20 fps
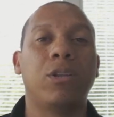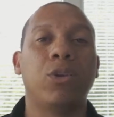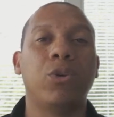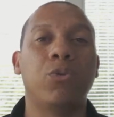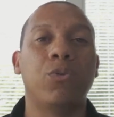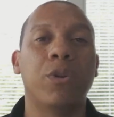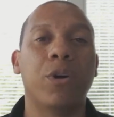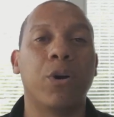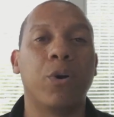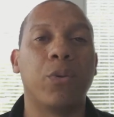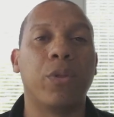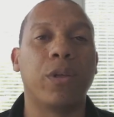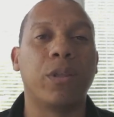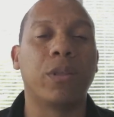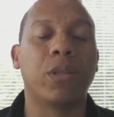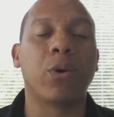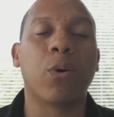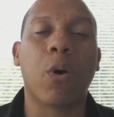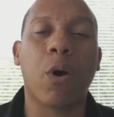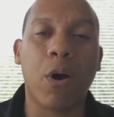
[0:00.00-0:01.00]
that you know
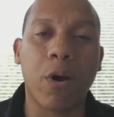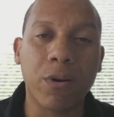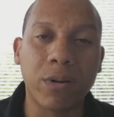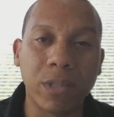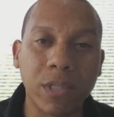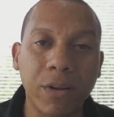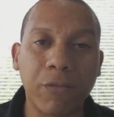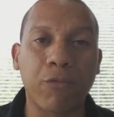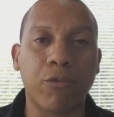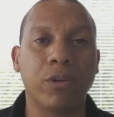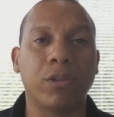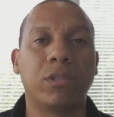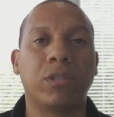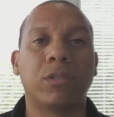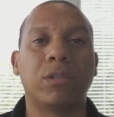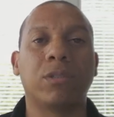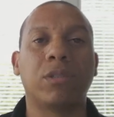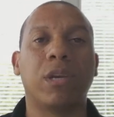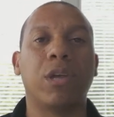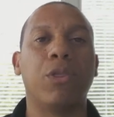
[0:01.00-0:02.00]
that there are
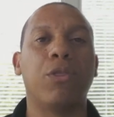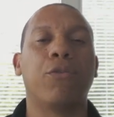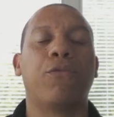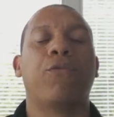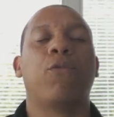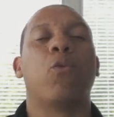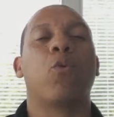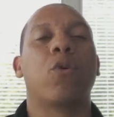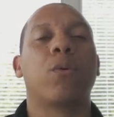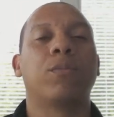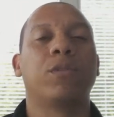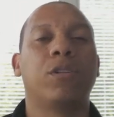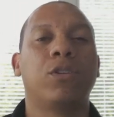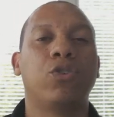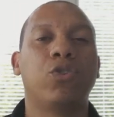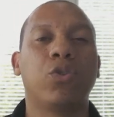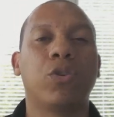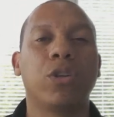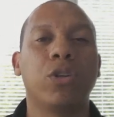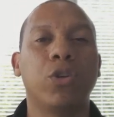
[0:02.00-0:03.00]
differences in the forms
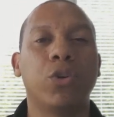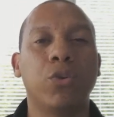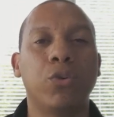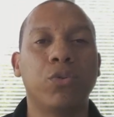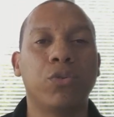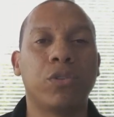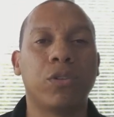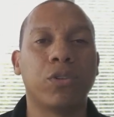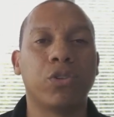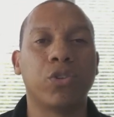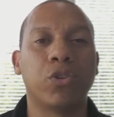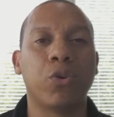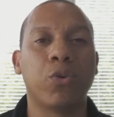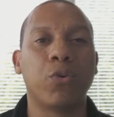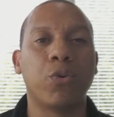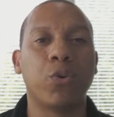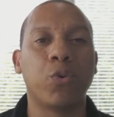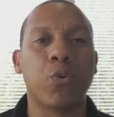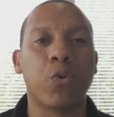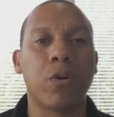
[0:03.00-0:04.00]
that you can use to
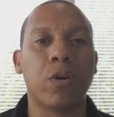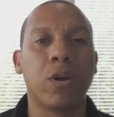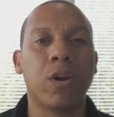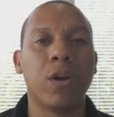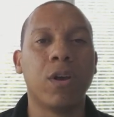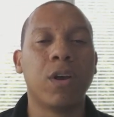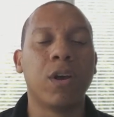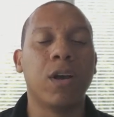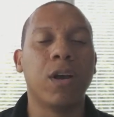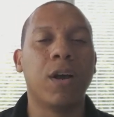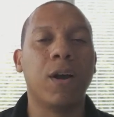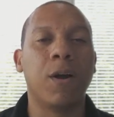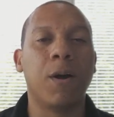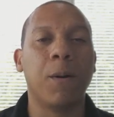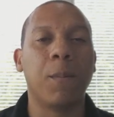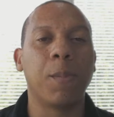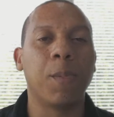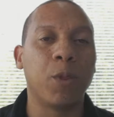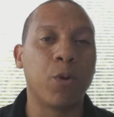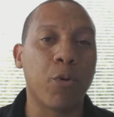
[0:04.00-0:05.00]
show your
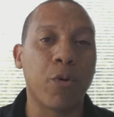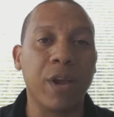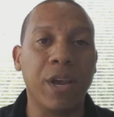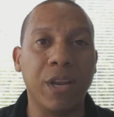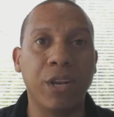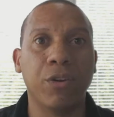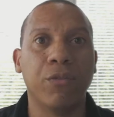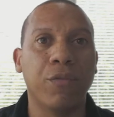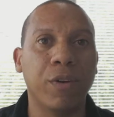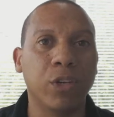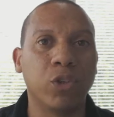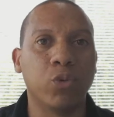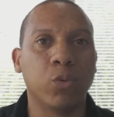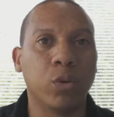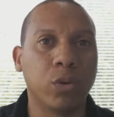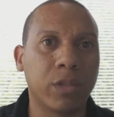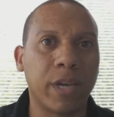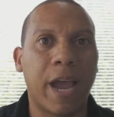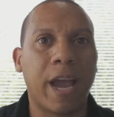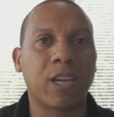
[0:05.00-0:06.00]

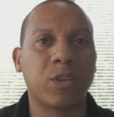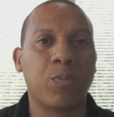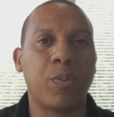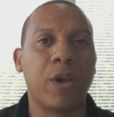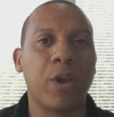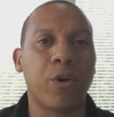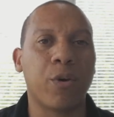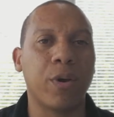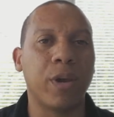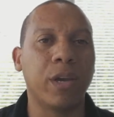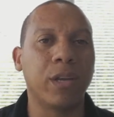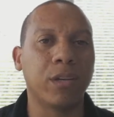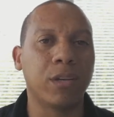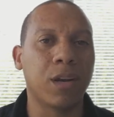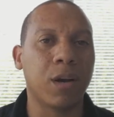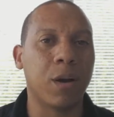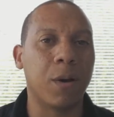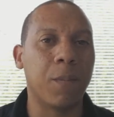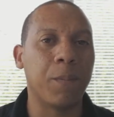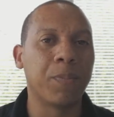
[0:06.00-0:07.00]
individual taxpayer
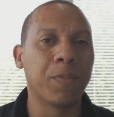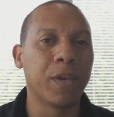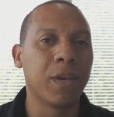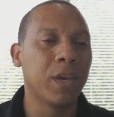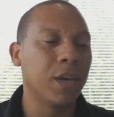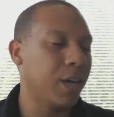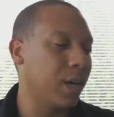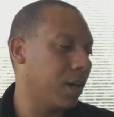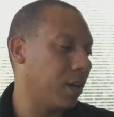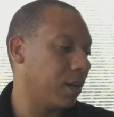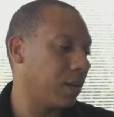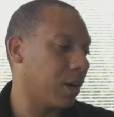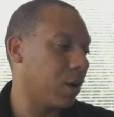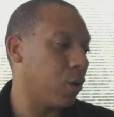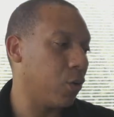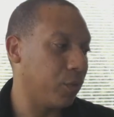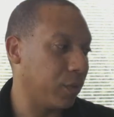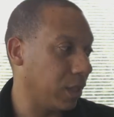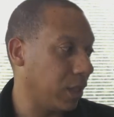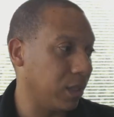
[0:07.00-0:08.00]
income. And
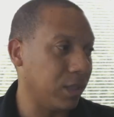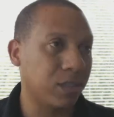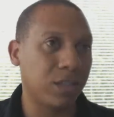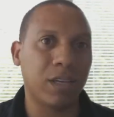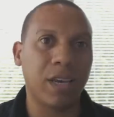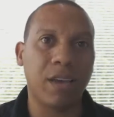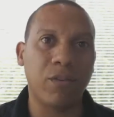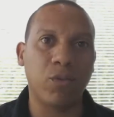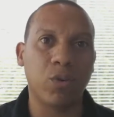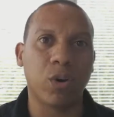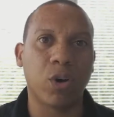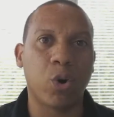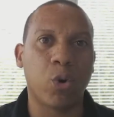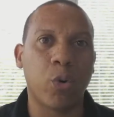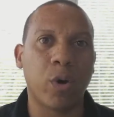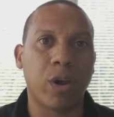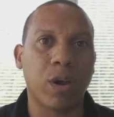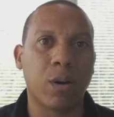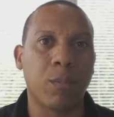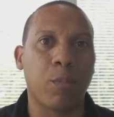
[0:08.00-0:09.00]
hopefully this gave you a
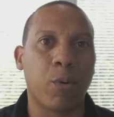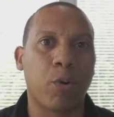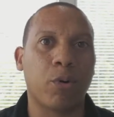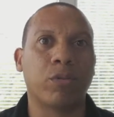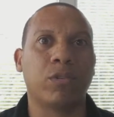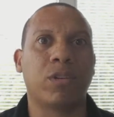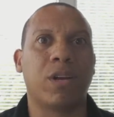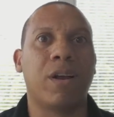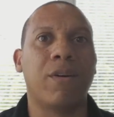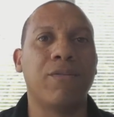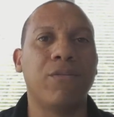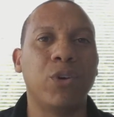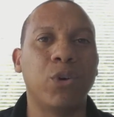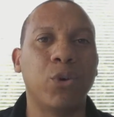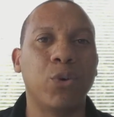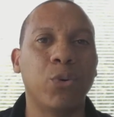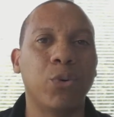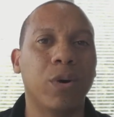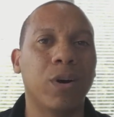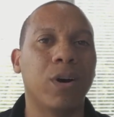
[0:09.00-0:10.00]
quick bird's eye
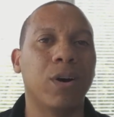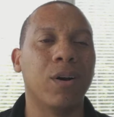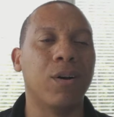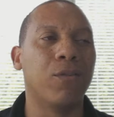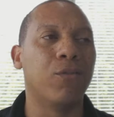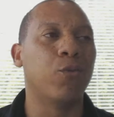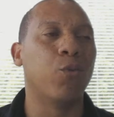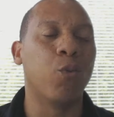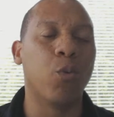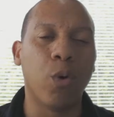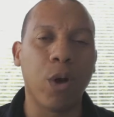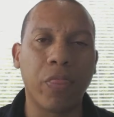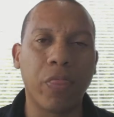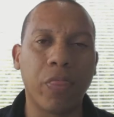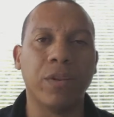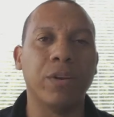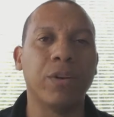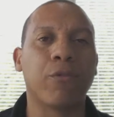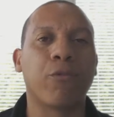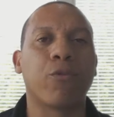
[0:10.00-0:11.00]
view of
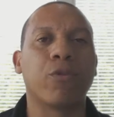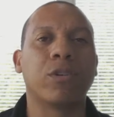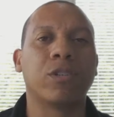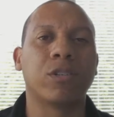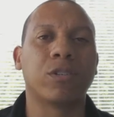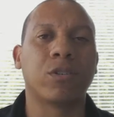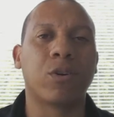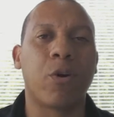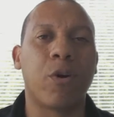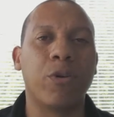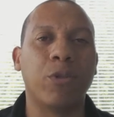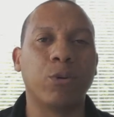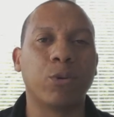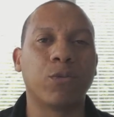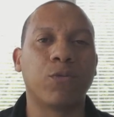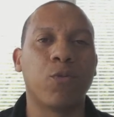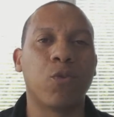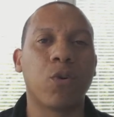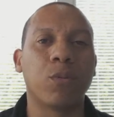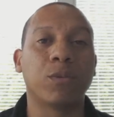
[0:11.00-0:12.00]
what the differences are in
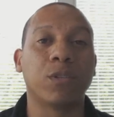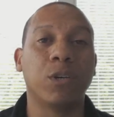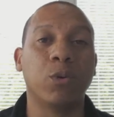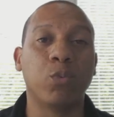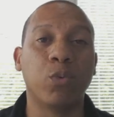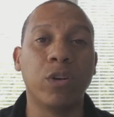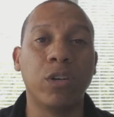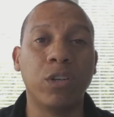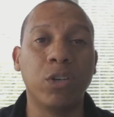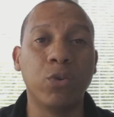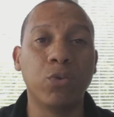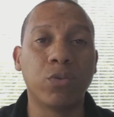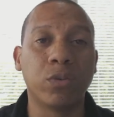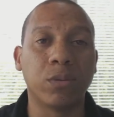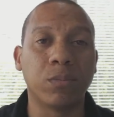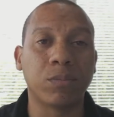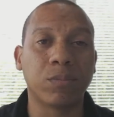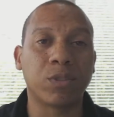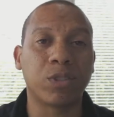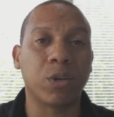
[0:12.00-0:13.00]
those forms and when to use
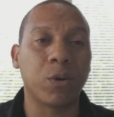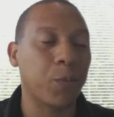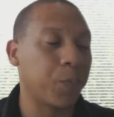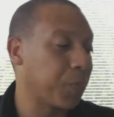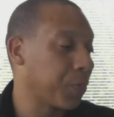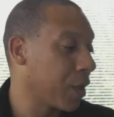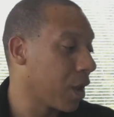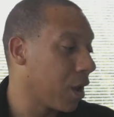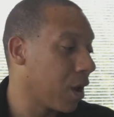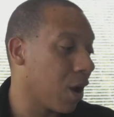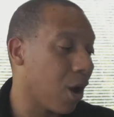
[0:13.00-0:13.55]
them. So,